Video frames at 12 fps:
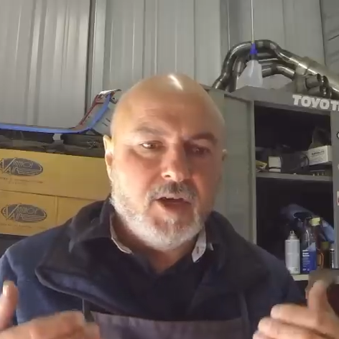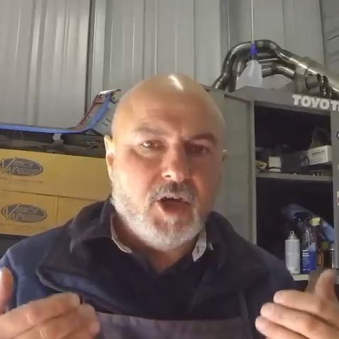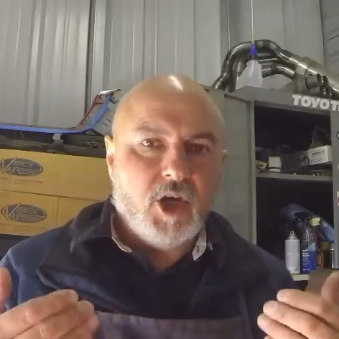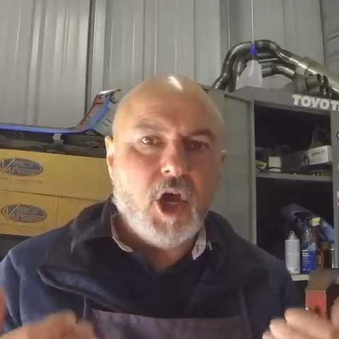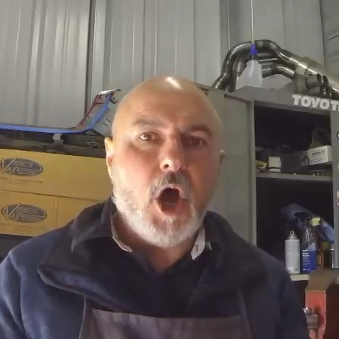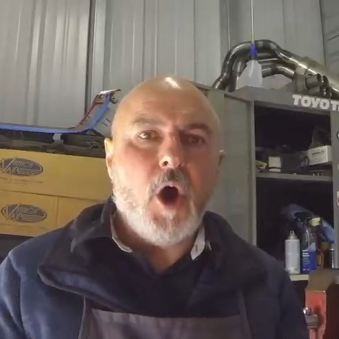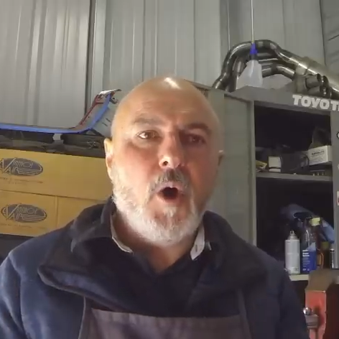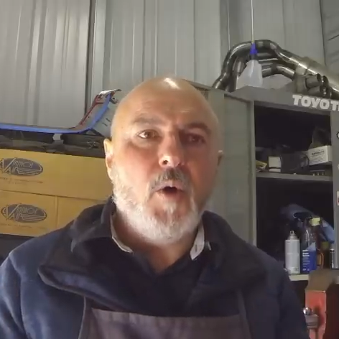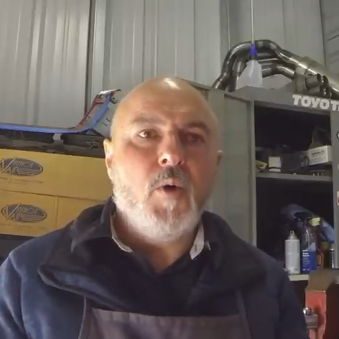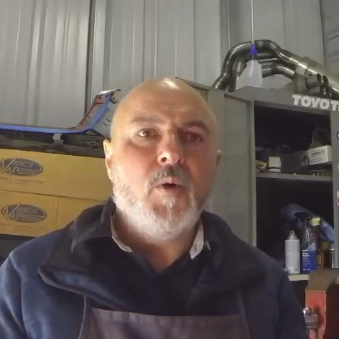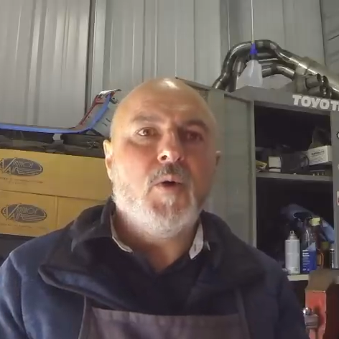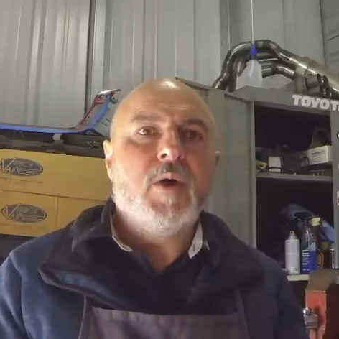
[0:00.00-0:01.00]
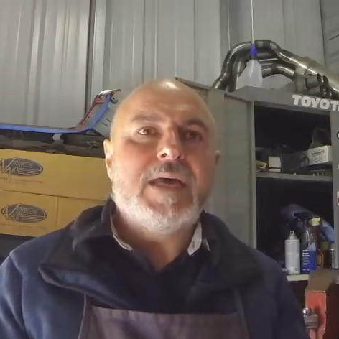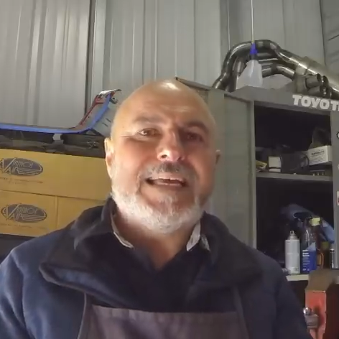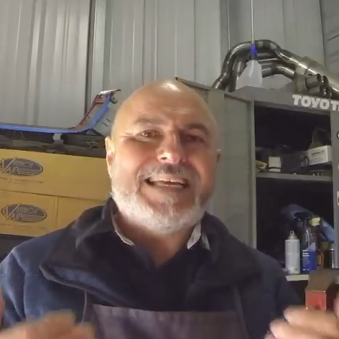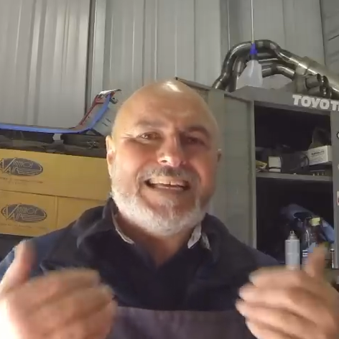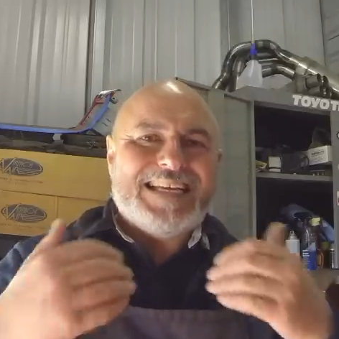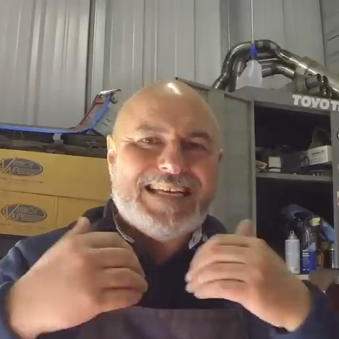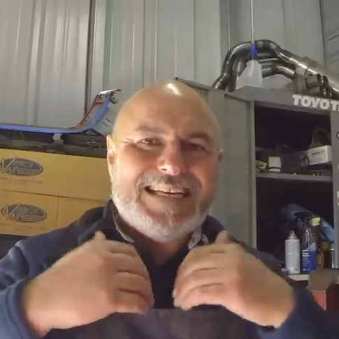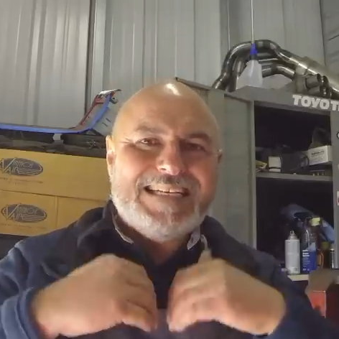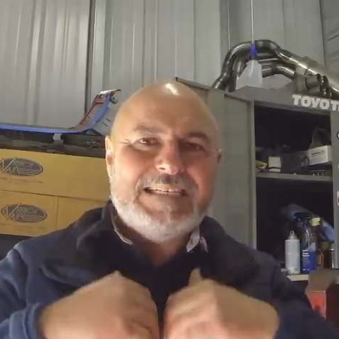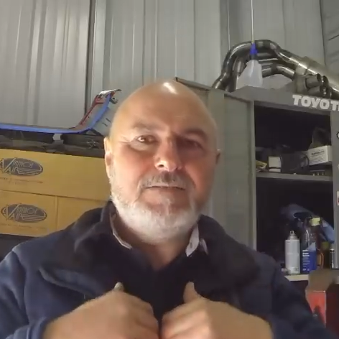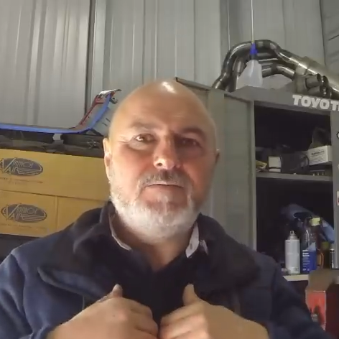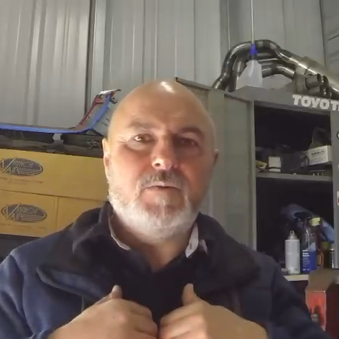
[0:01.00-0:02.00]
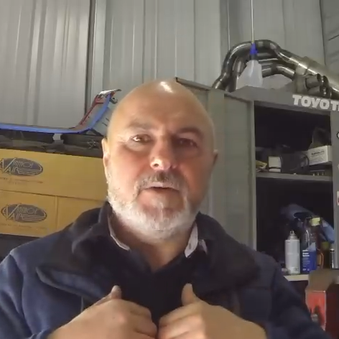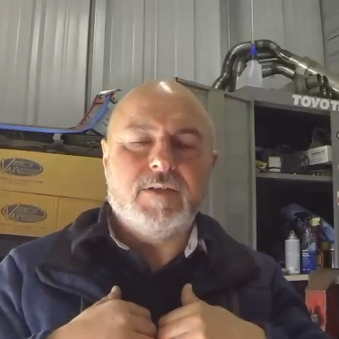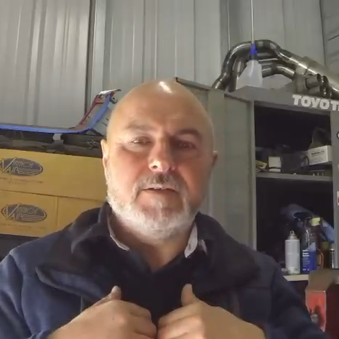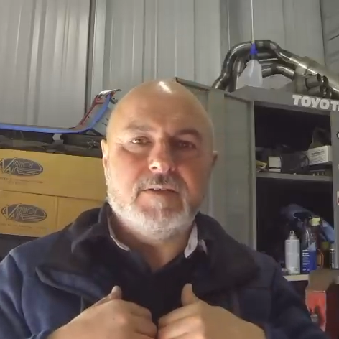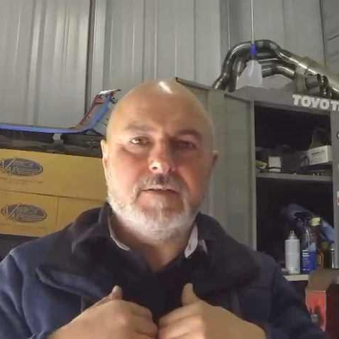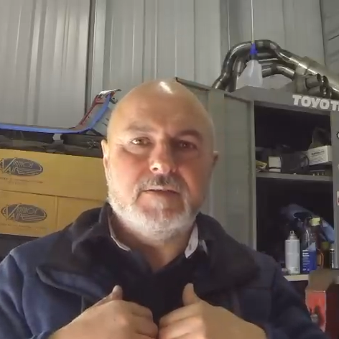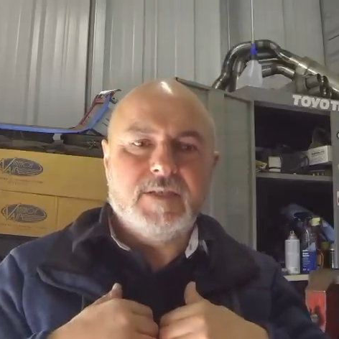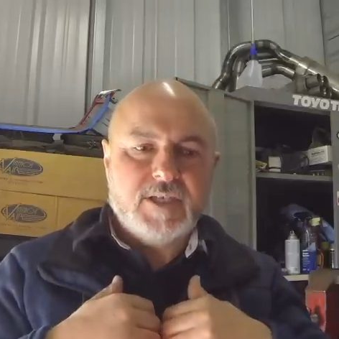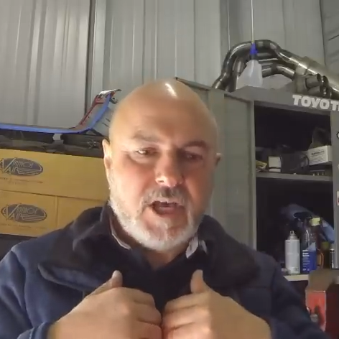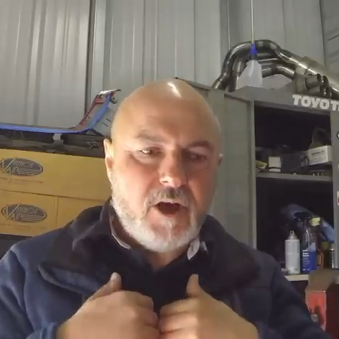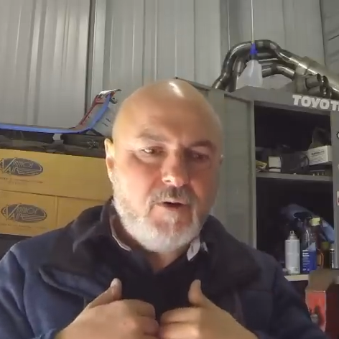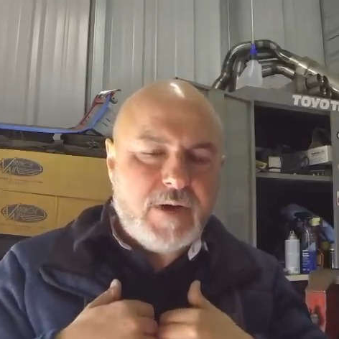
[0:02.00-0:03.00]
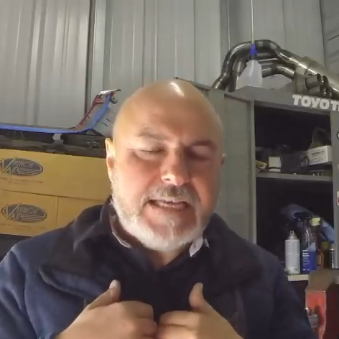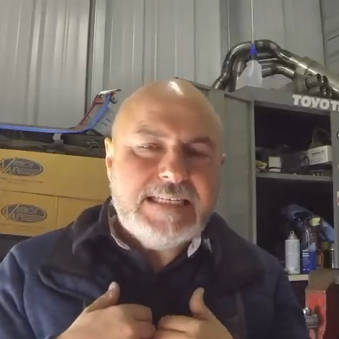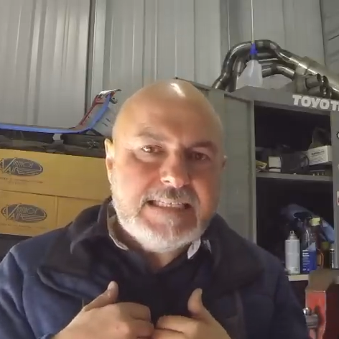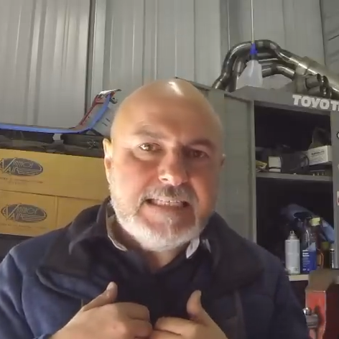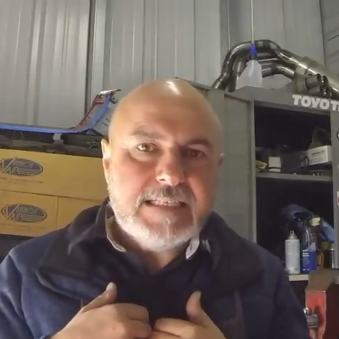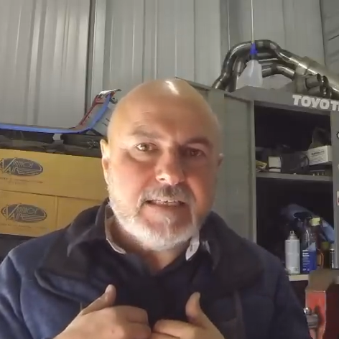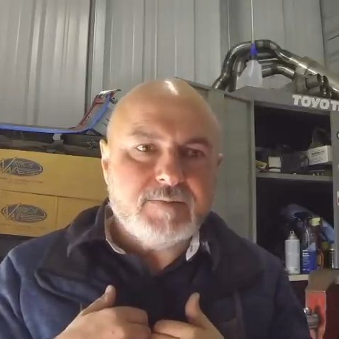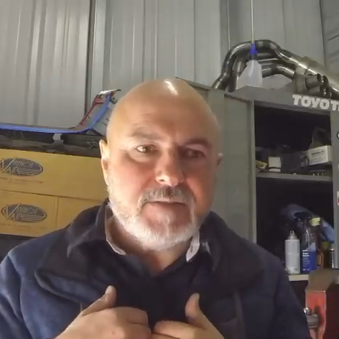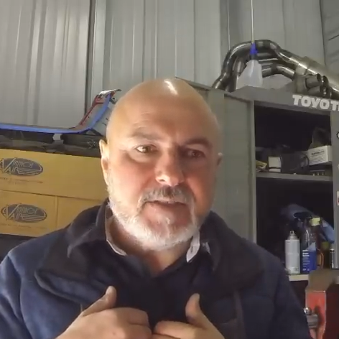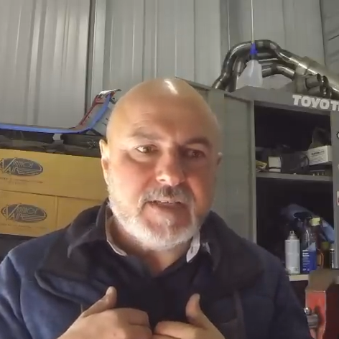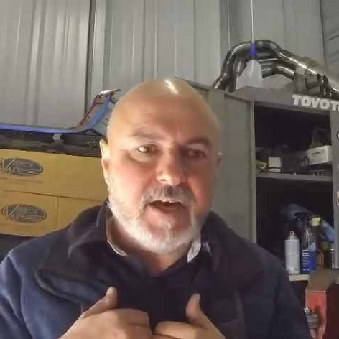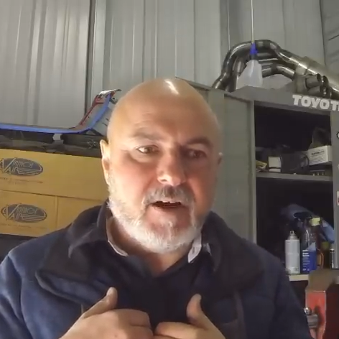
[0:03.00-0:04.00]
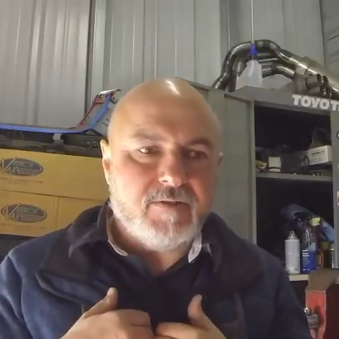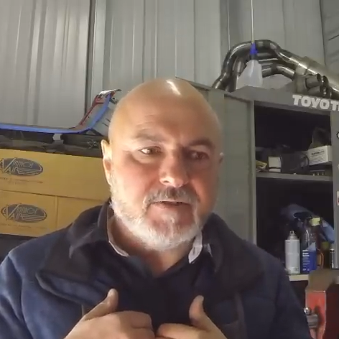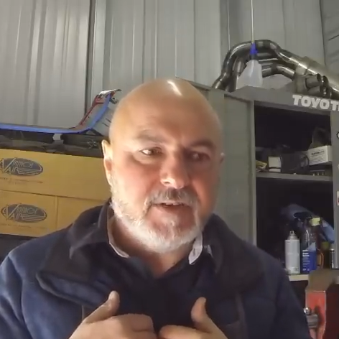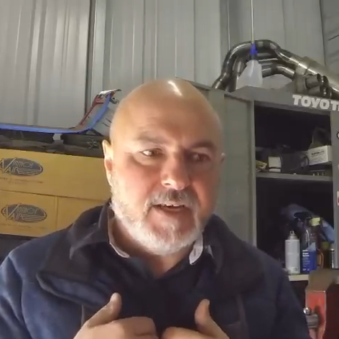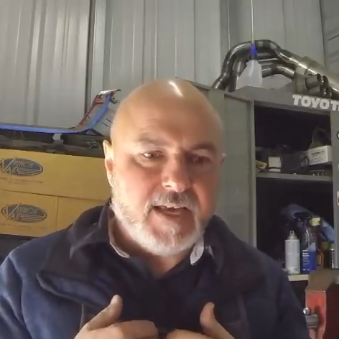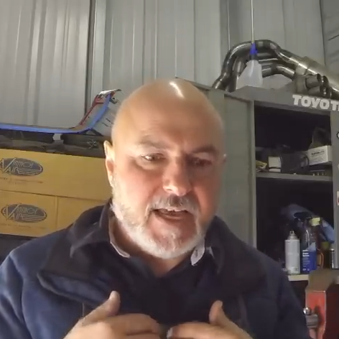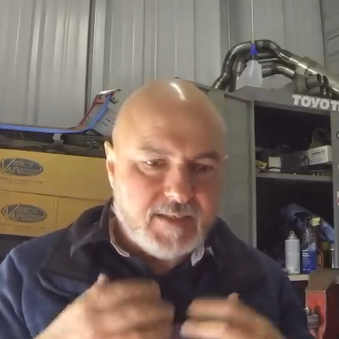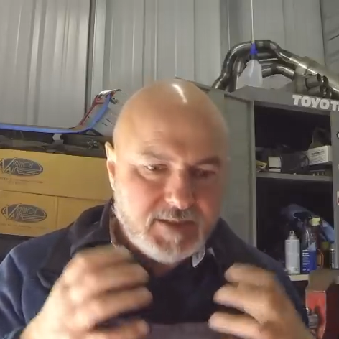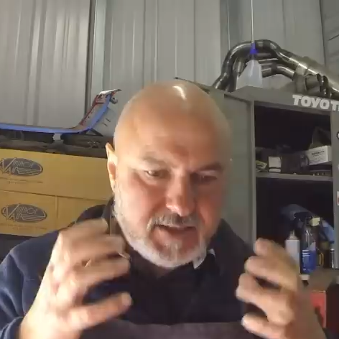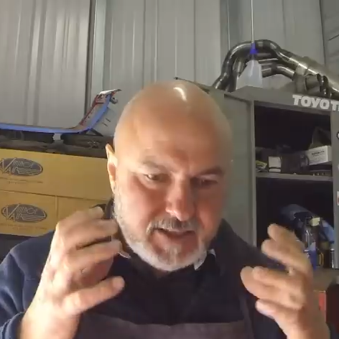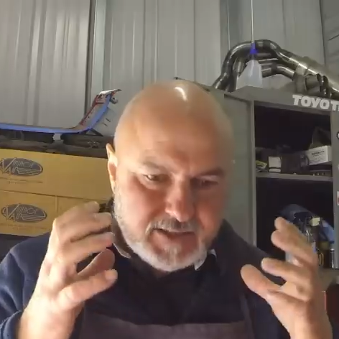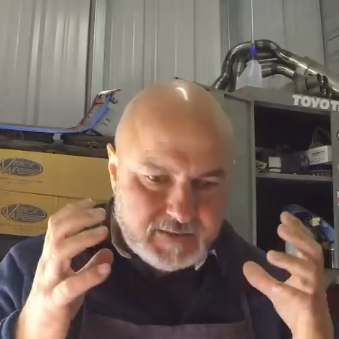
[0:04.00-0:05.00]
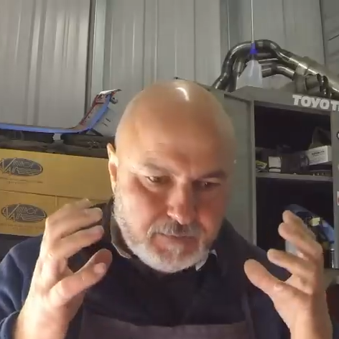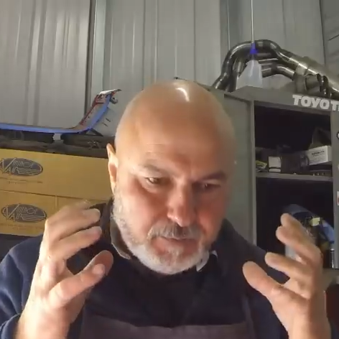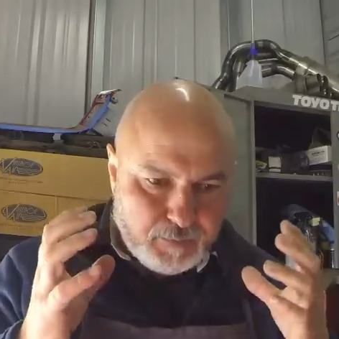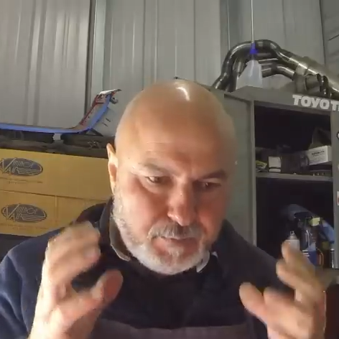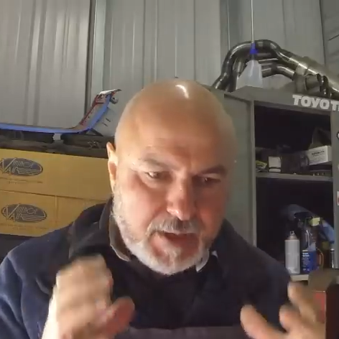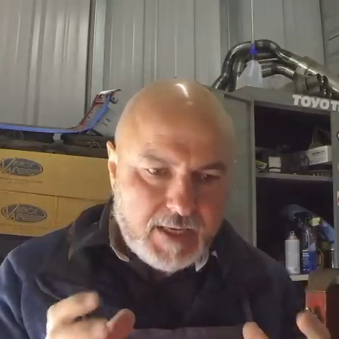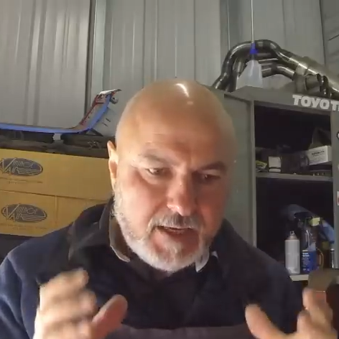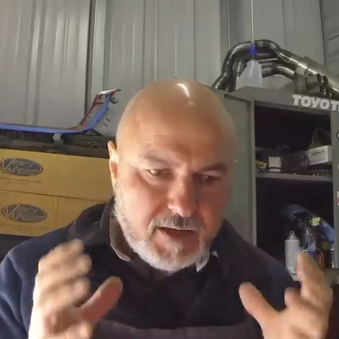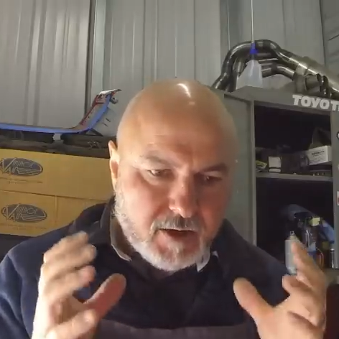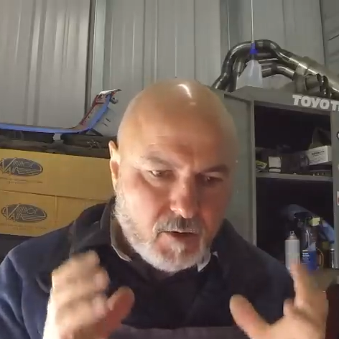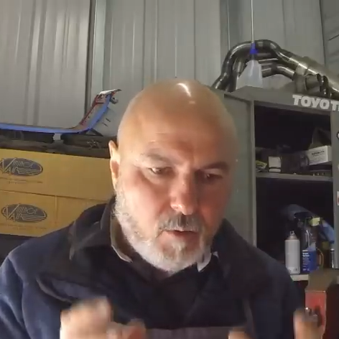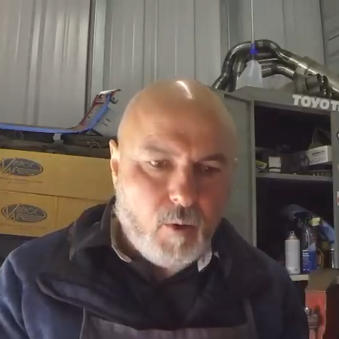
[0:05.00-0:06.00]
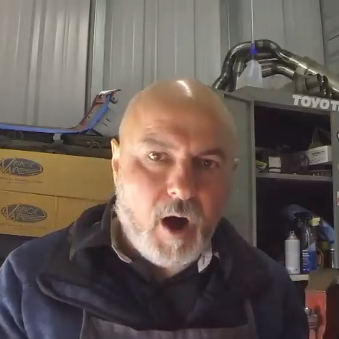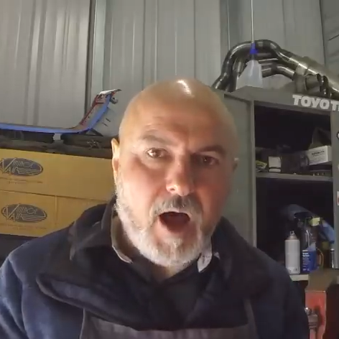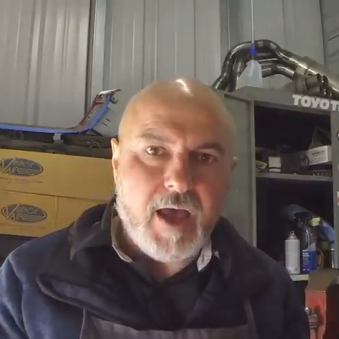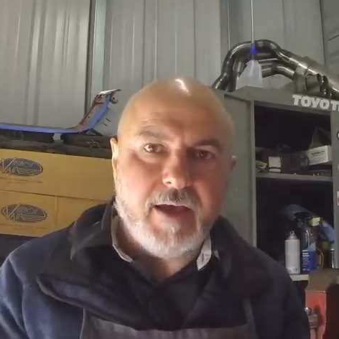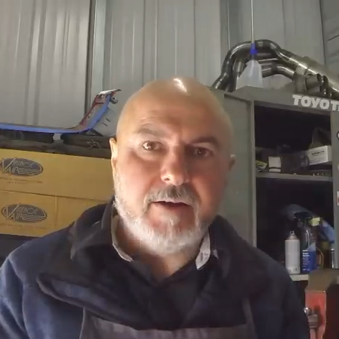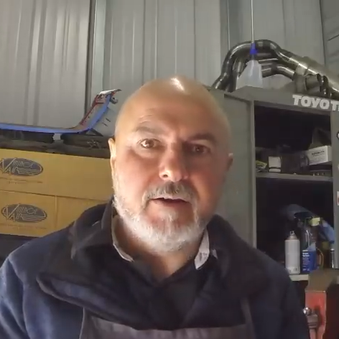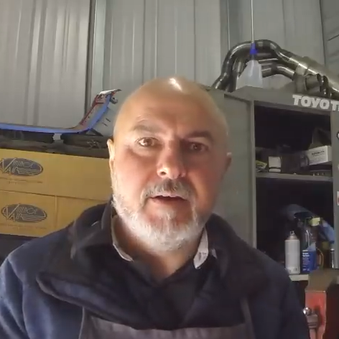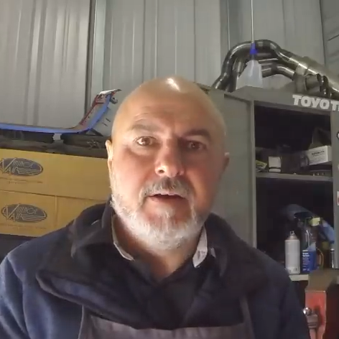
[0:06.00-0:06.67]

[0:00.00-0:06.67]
go inward, to go into themselves and just be quiet.